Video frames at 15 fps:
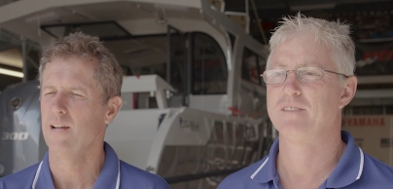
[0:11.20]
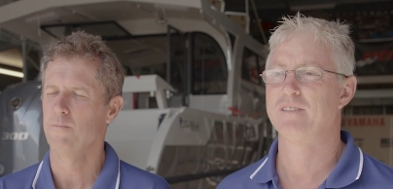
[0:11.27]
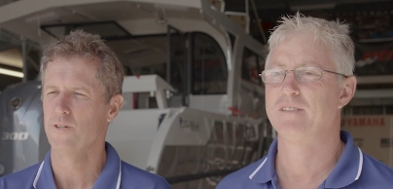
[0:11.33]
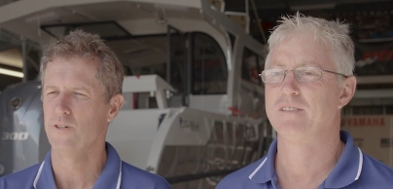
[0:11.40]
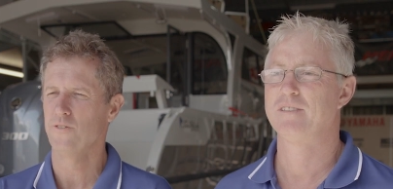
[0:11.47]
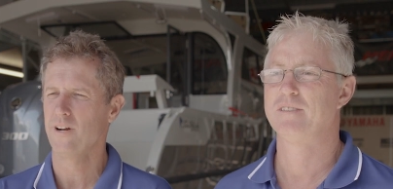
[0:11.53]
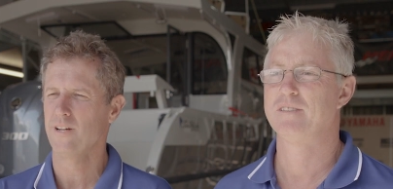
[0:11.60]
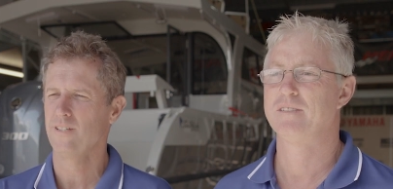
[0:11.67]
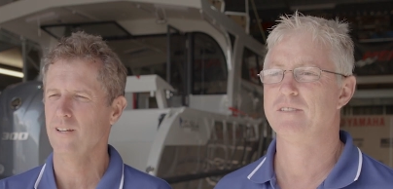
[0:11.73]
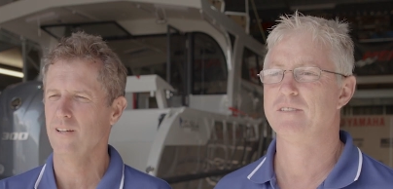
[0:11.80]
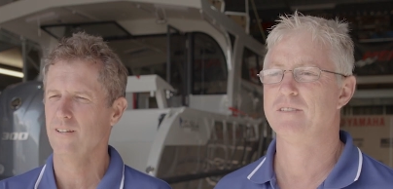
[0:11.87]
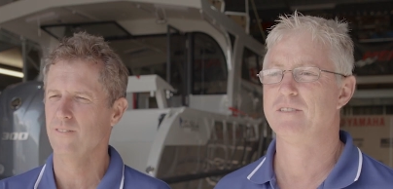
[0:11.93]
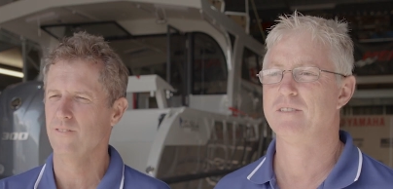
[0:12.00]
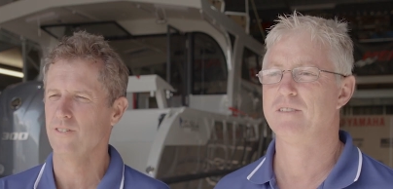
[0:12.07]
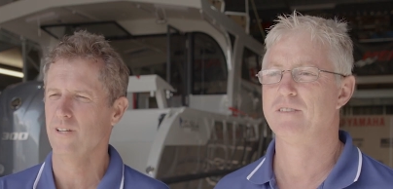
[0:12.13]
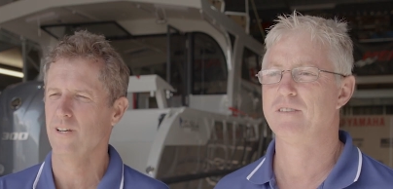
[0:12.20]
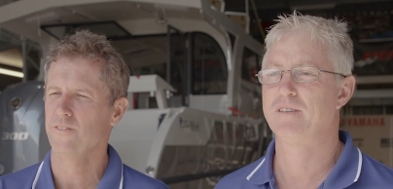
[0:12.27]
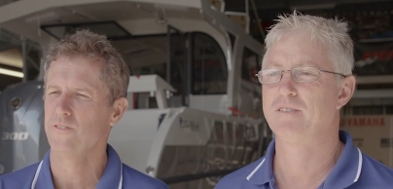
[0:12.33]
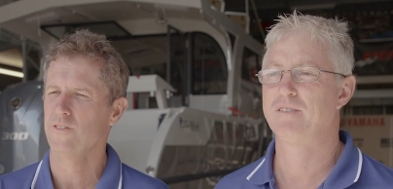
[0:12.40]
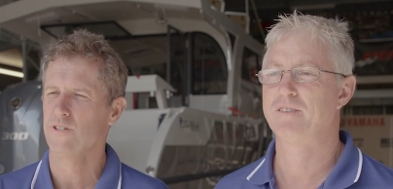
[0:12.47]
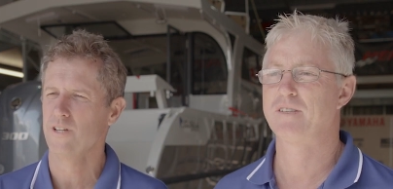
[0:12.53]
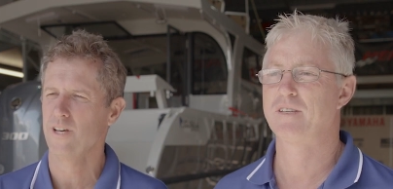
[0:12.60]
Speaker 1: and I'm a director of
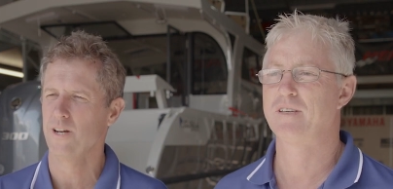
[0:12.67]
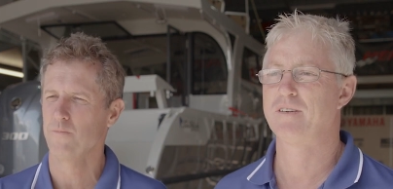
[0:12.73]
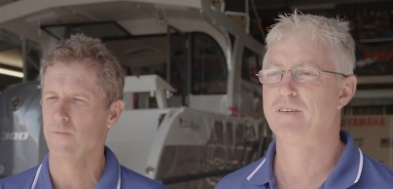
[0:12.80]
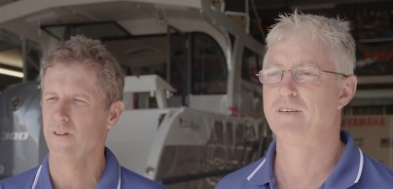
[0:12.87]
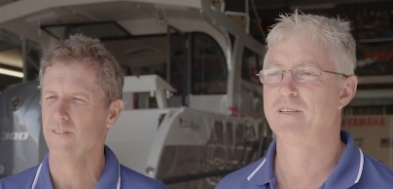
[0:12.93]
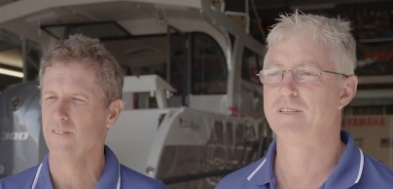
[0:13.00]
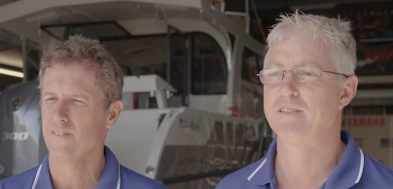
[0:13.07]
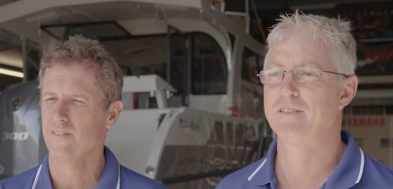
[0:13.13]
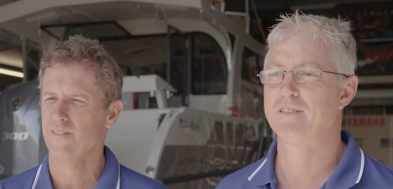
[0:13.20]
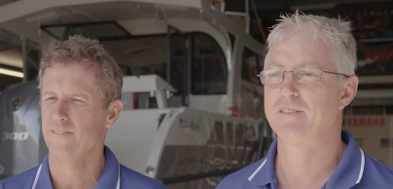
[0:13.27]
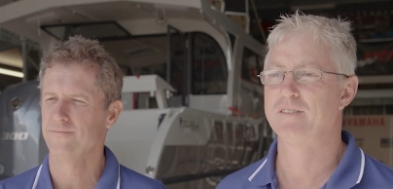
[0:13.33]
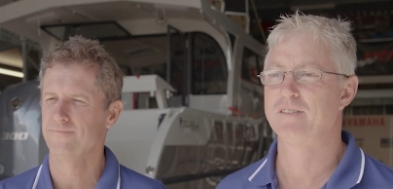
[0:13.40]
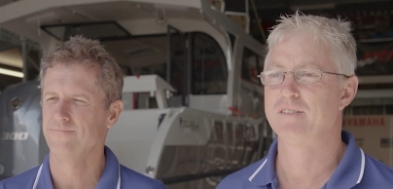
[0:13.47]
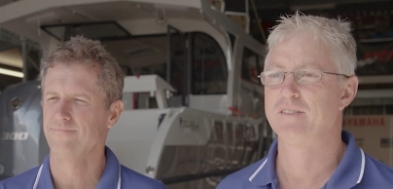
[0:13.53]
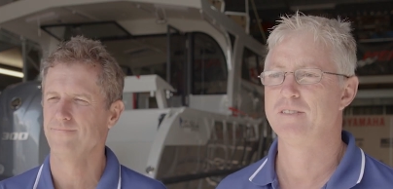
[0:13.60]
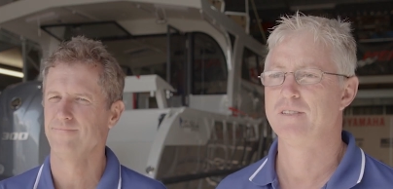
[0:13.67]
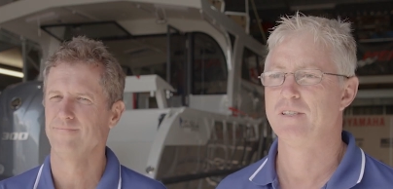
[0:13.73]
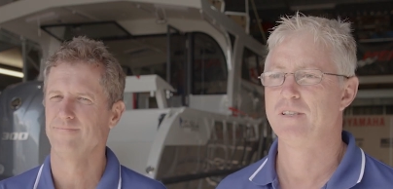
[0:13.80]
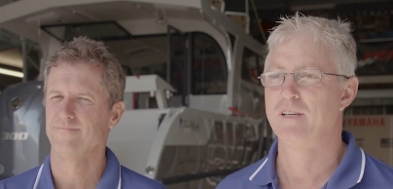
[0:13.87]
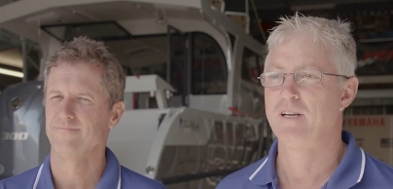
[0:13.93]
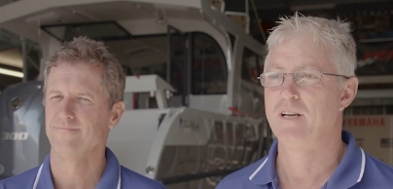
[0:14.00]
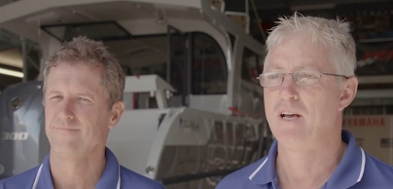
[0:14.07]
Sailfish Catamarans.
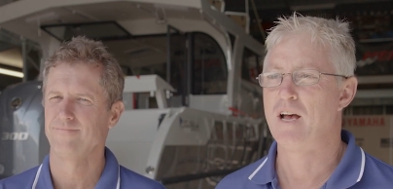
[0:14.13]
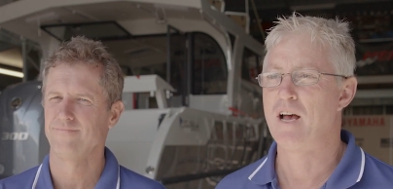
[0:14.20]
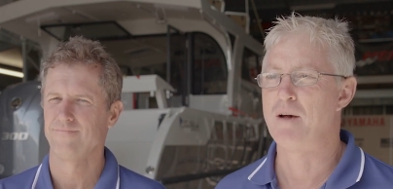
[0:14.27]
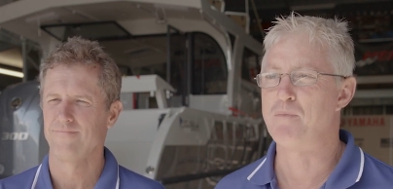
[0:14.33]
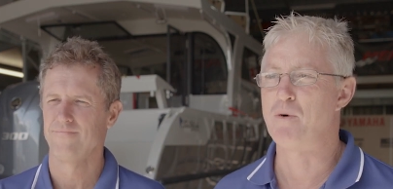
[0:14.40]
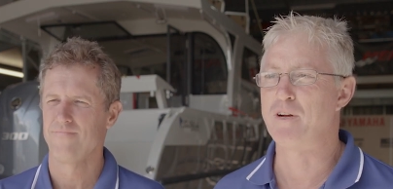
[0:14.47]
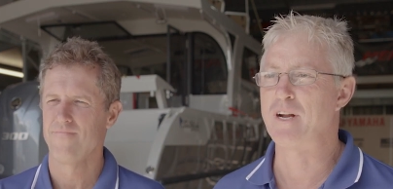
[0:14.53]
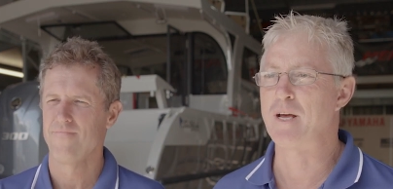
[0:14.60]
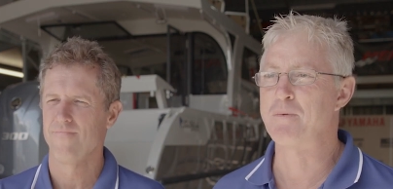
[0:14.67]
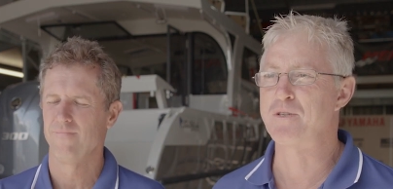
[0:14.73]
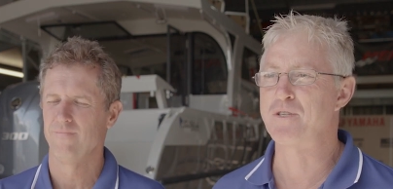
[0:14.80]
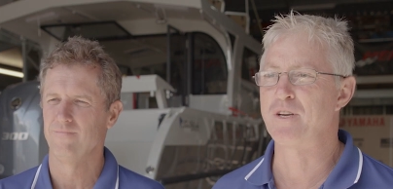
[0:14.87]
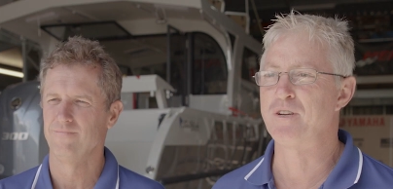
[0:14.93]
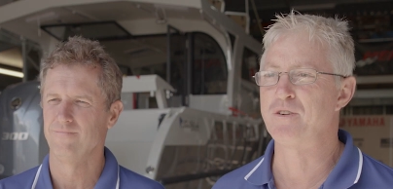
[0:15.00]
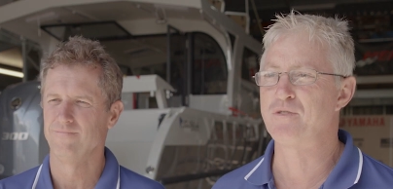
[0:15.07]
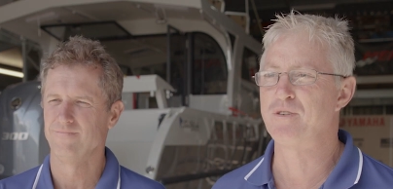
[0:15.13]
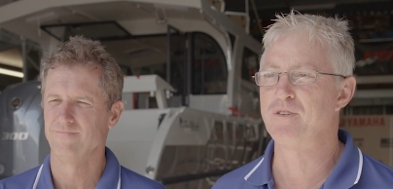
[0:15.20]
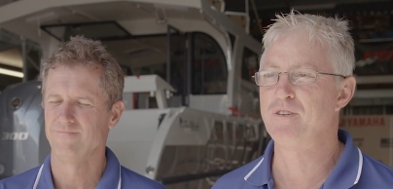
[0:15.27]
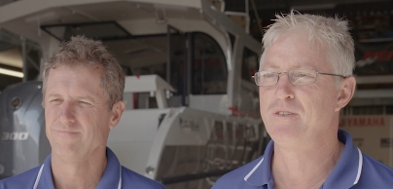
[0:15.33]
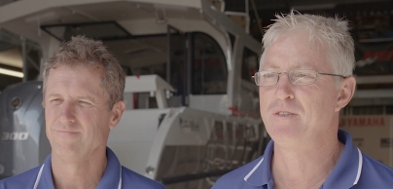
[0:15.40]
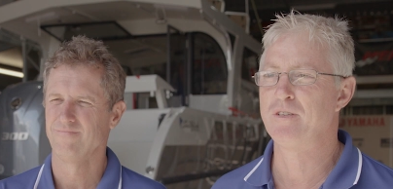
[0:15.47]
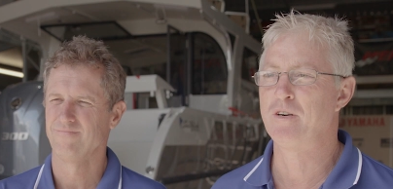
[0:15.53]
My name is Ian
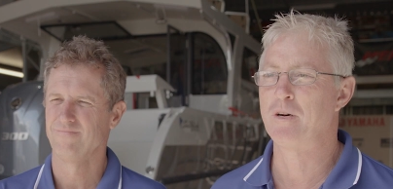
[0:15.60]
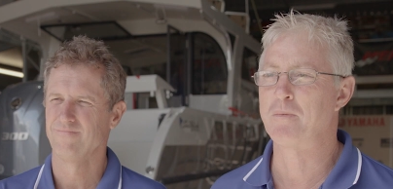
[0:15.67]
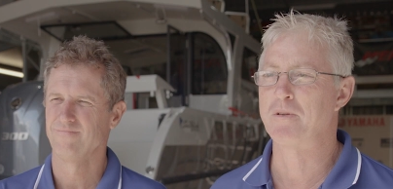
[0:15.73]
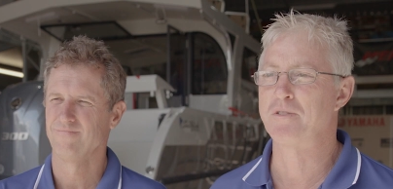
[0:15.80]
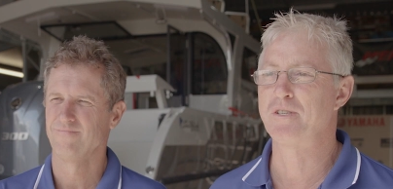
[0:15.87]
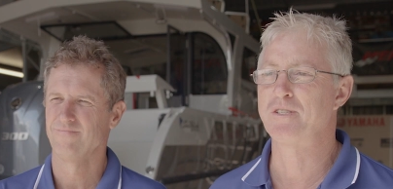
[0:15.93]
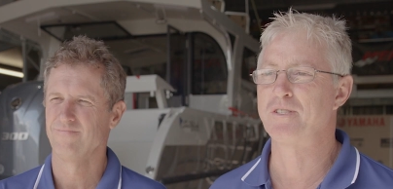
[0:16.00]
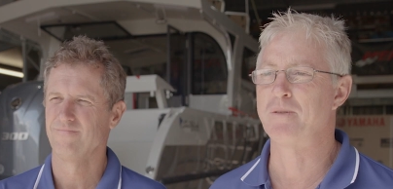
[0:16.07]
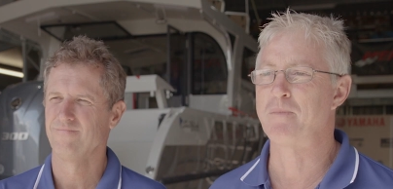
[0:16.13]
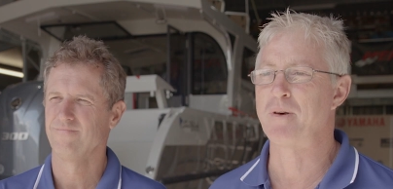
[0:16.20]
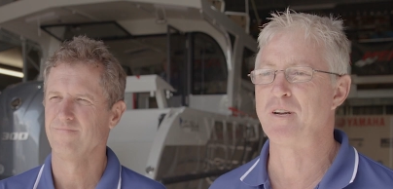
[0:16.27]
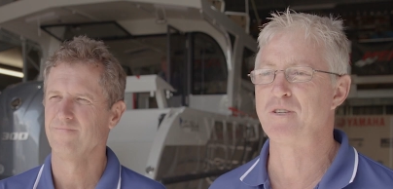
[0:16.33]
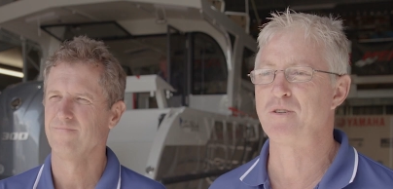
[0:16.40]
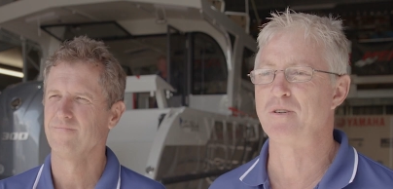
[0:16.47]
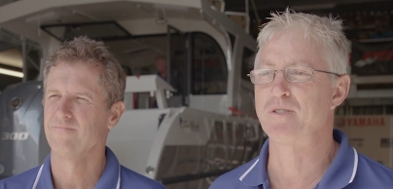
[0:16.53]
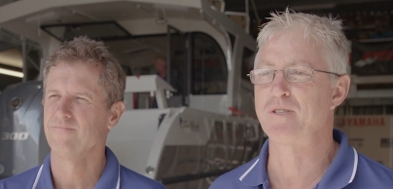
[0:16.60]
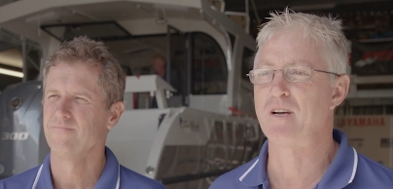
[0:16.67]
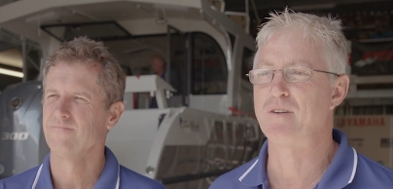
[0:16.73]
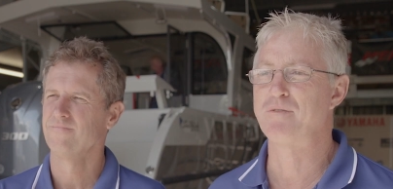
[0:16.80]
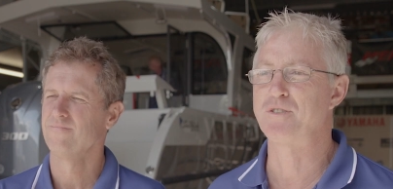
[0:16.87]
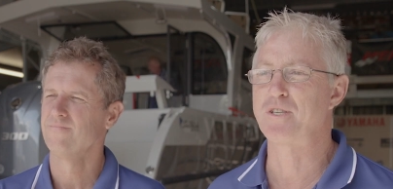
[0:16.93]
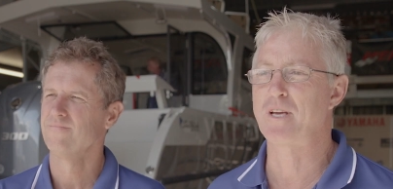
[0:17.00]
Drew and I'm assistant manager at
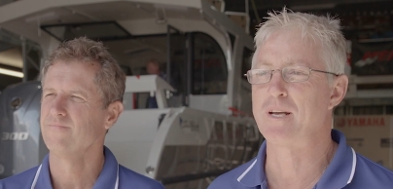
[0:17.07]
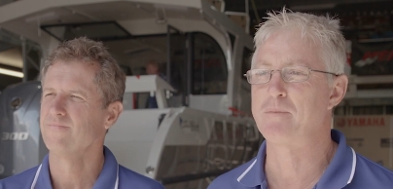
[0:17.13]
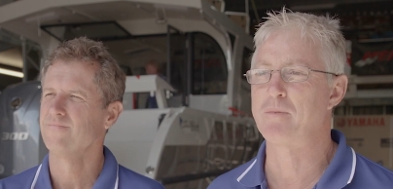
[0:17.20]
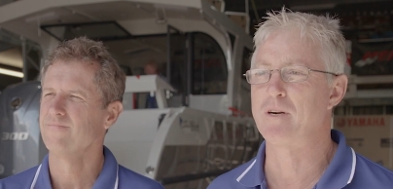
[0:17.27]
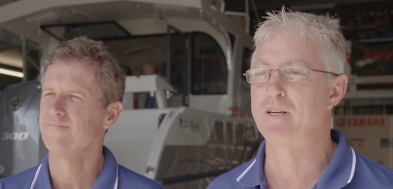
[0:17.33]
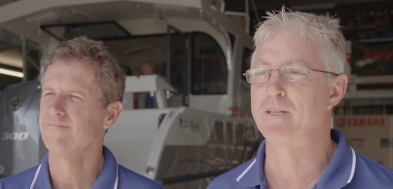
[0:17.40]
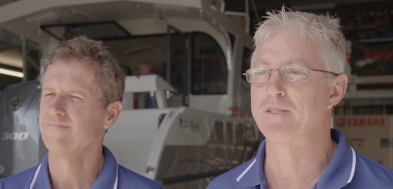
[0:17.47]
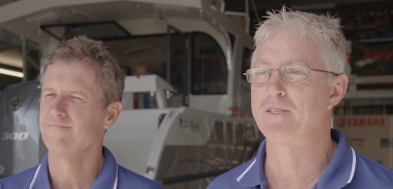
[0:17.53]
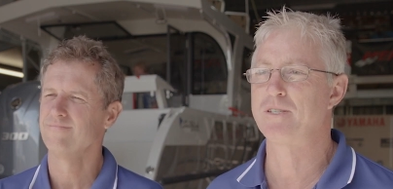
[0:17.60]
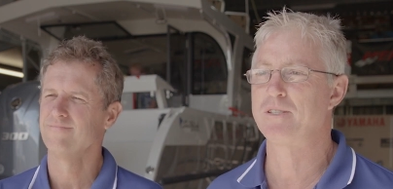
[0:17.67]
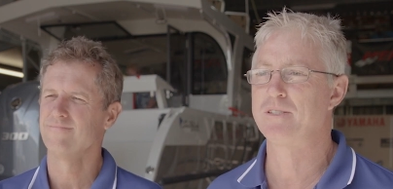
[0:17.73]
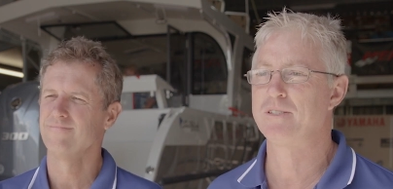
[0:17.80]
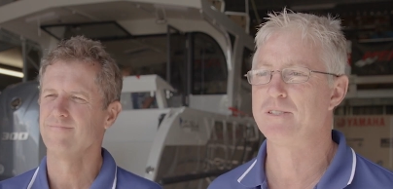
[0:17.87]
Sailfish Catamarans.